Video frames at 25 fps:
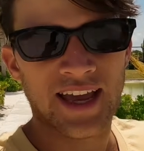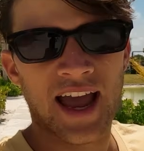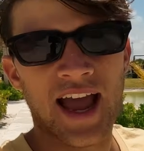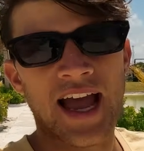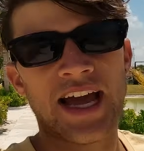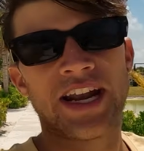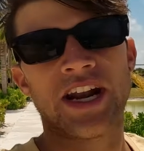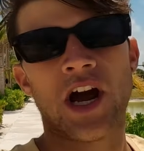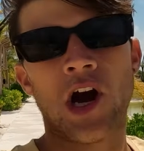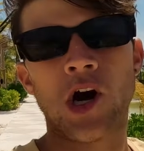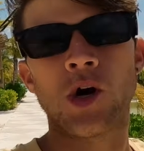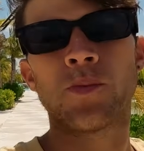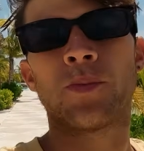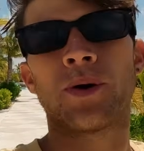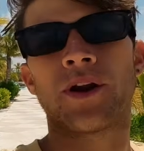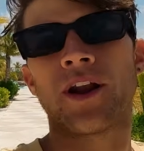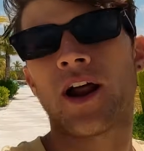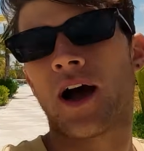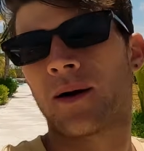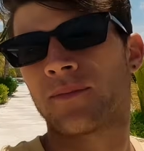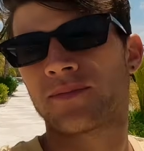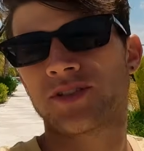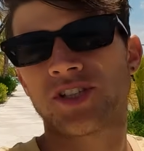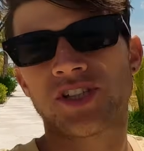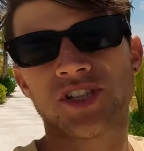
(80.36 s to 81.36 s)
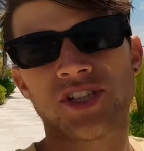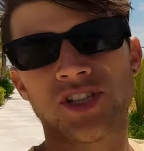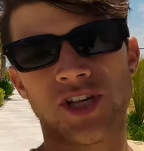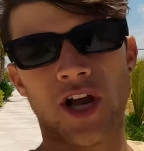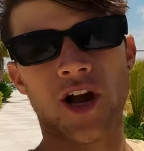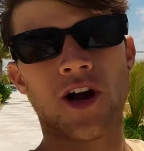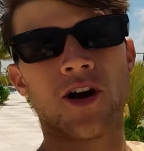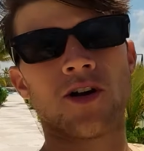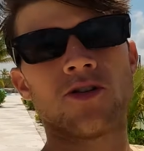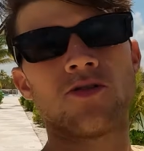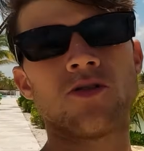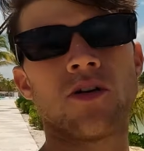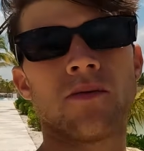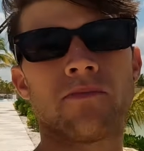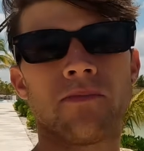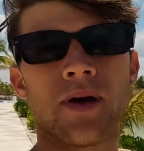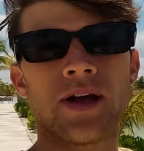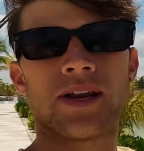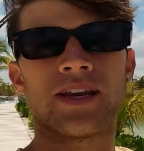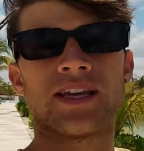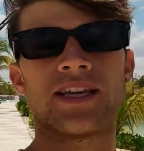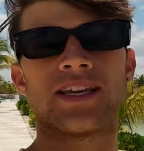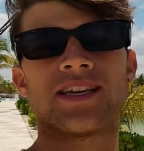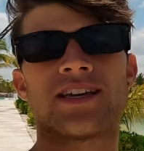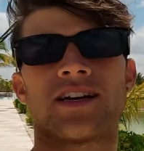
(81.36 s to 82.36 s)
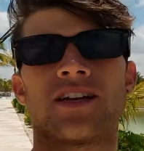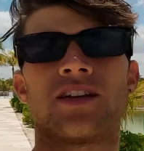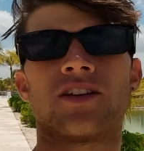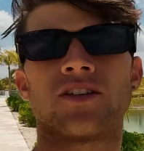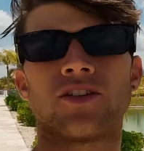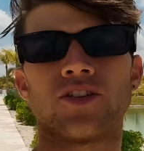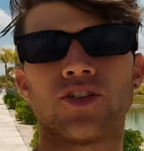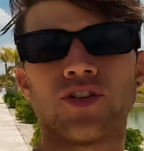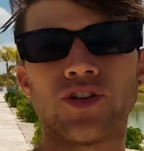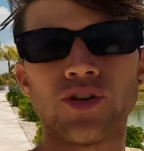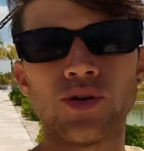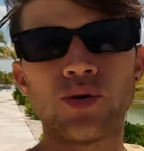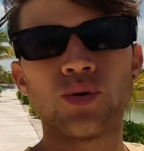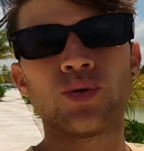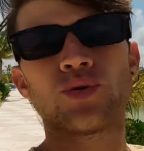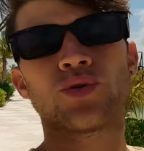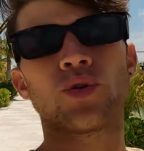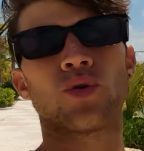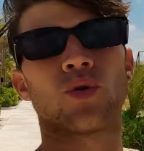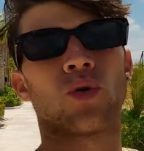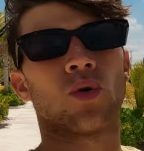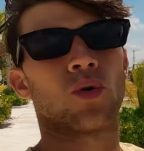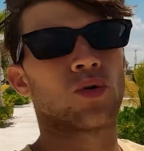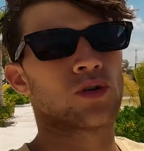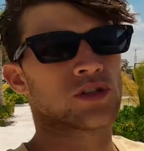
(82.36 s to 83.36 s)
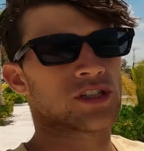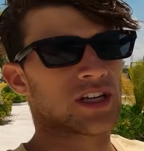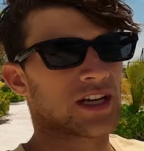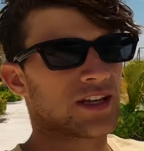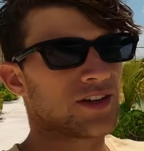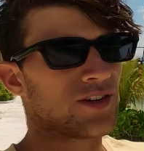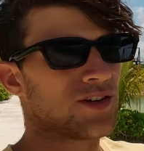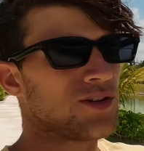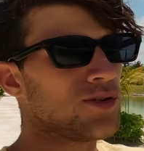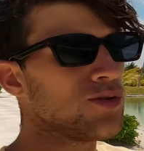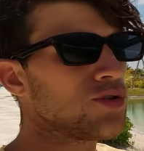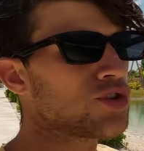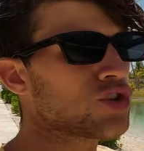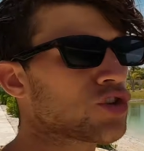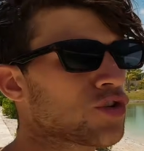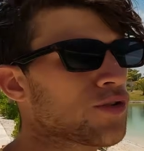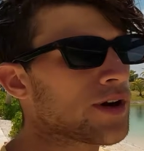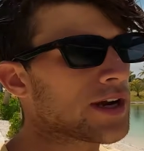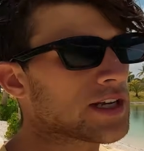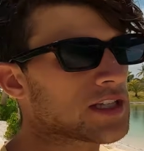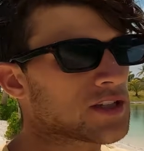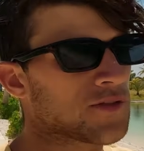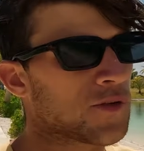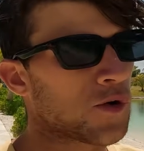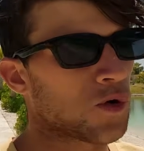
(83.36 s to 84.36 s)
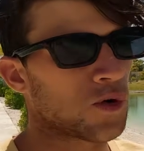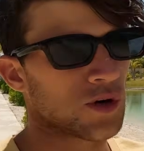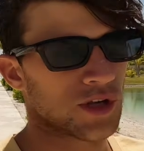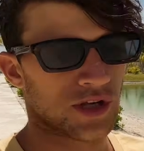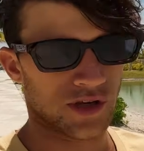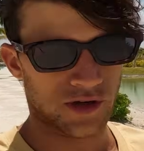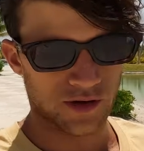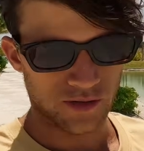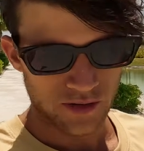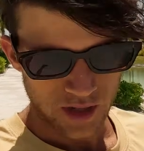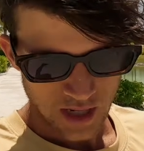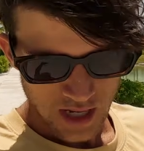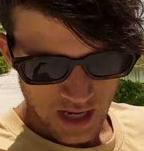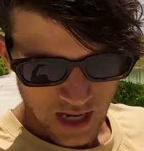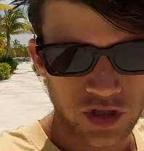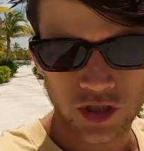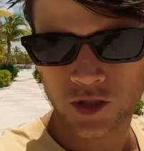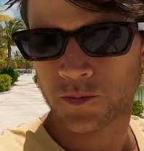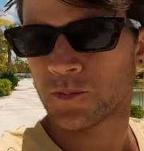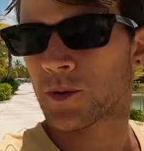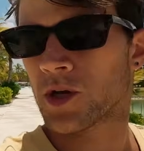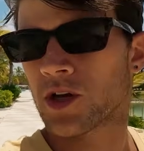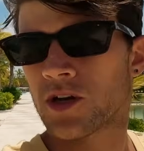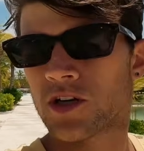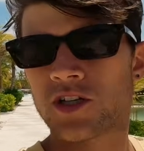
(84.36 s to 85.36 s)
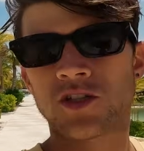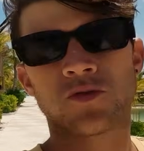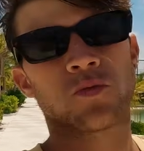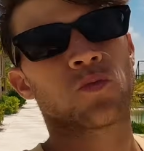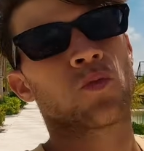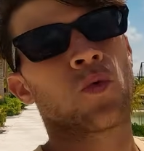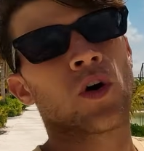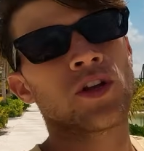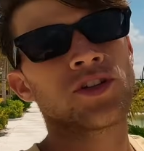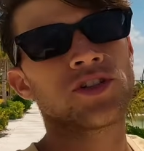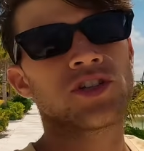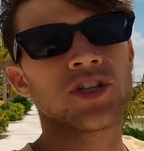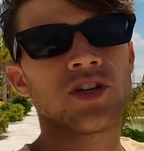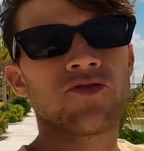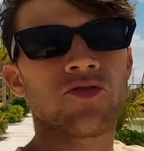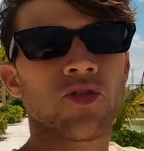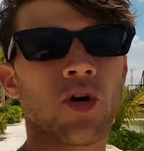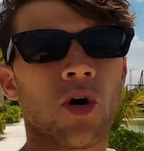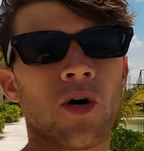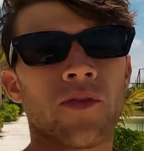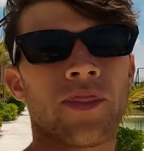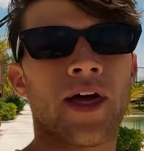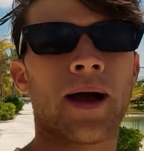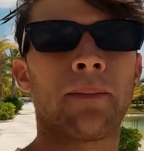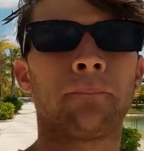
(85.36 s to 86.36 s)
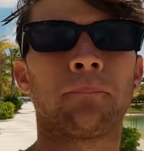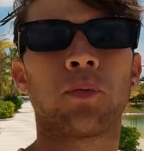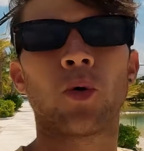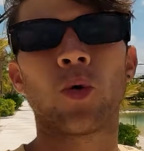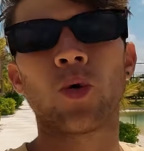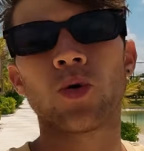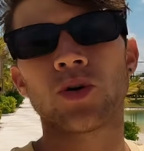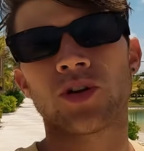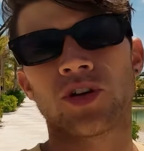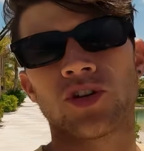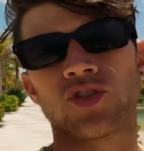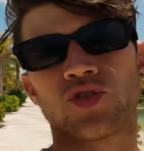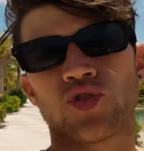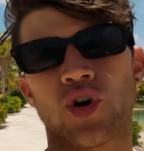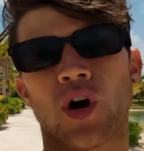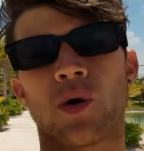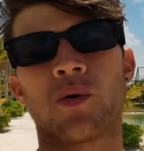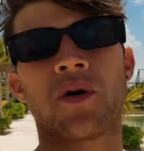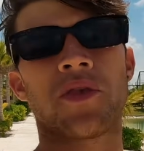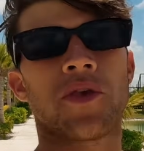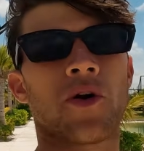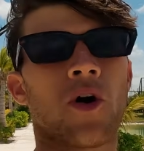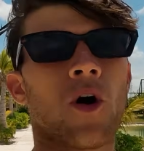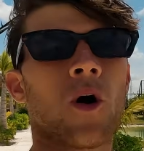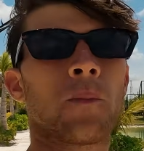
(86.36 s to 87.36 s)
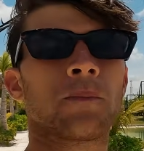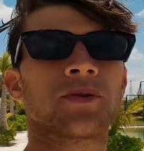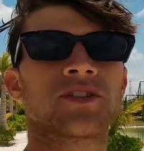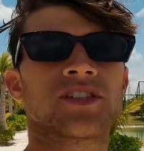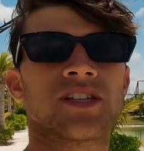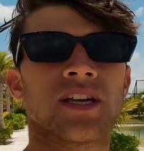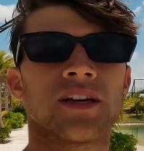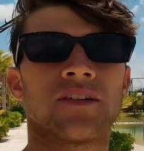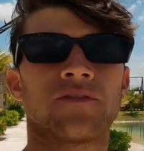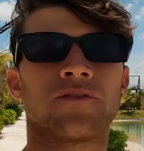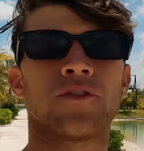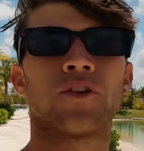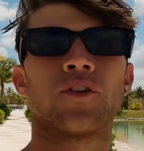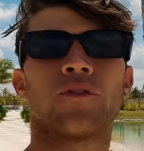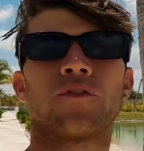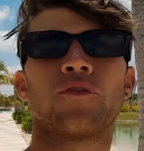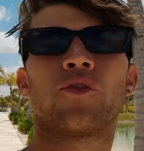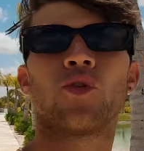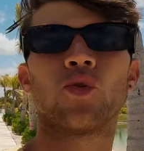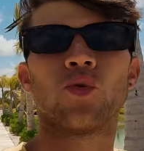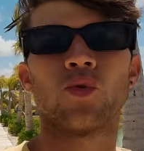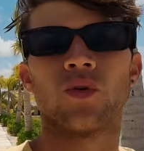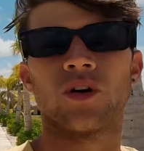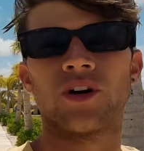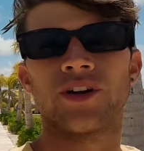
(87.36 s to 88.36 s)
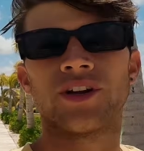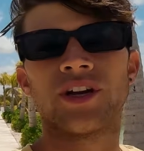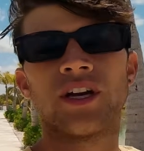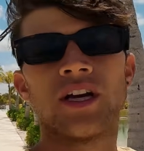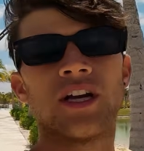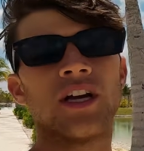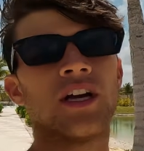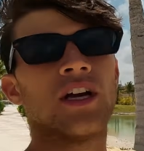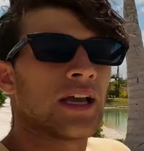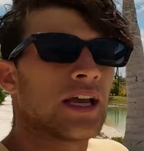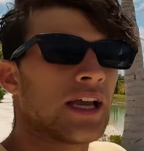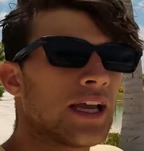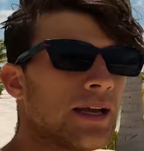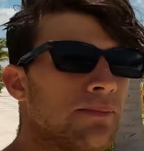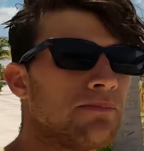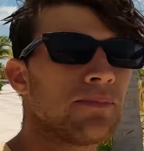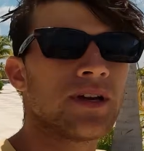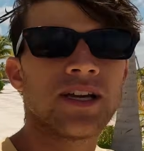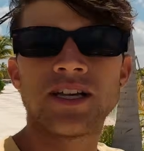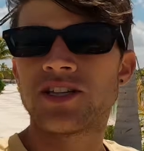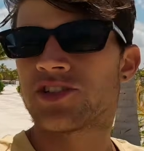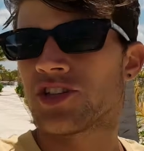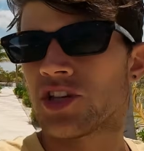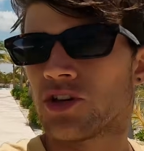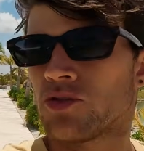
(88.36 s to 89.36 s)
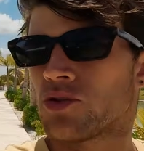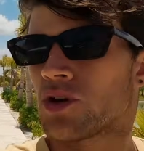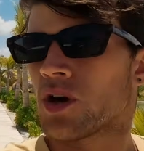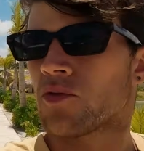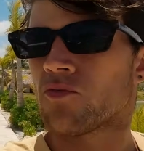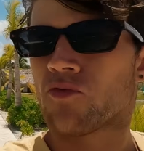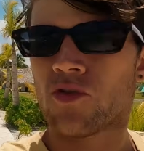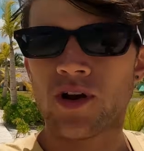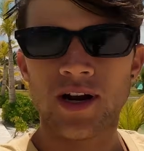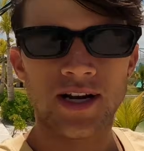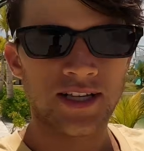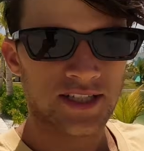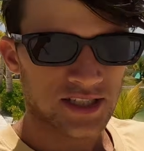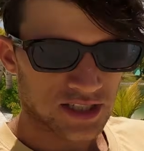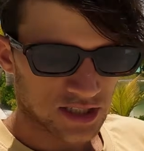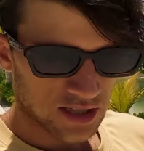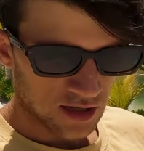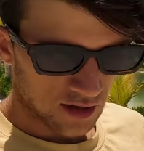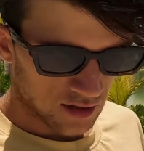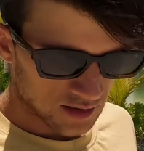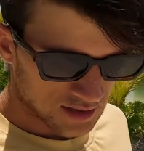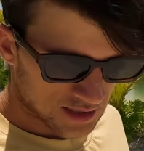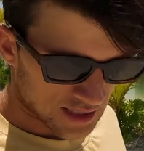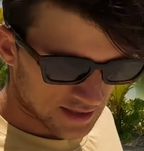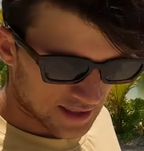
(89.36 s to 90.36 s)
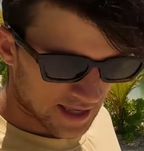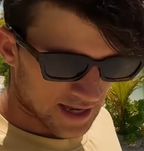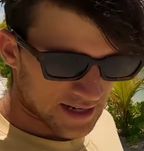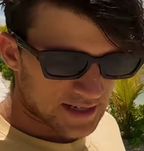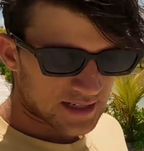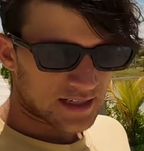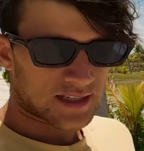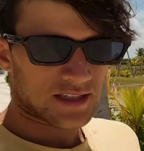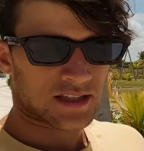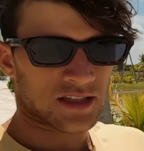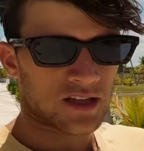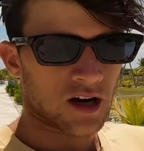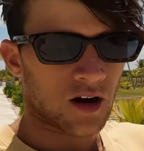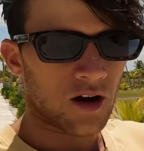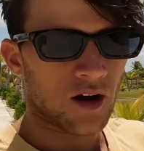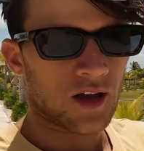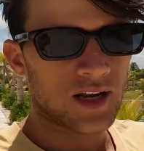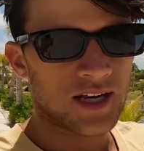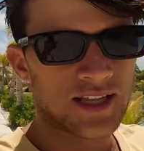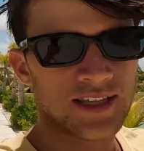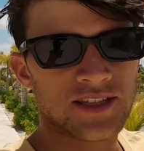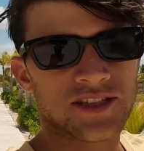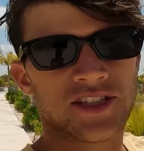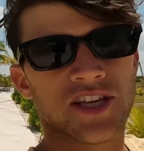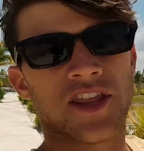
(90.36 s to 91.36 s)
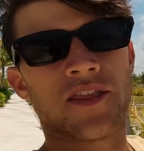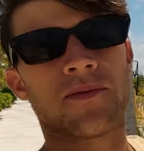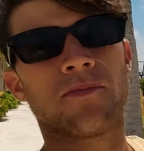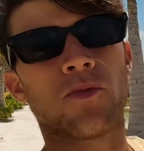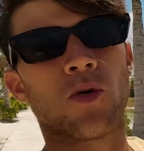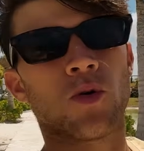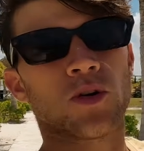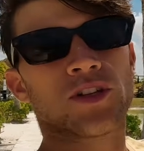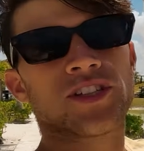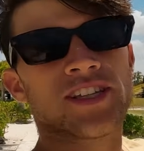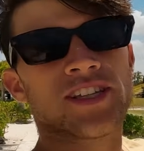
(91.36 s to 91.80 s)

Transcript: can open up so many new doors and new tricks for you, just because once you've got that board control with your opposite foot forward, it means that you can really start to then dial into the more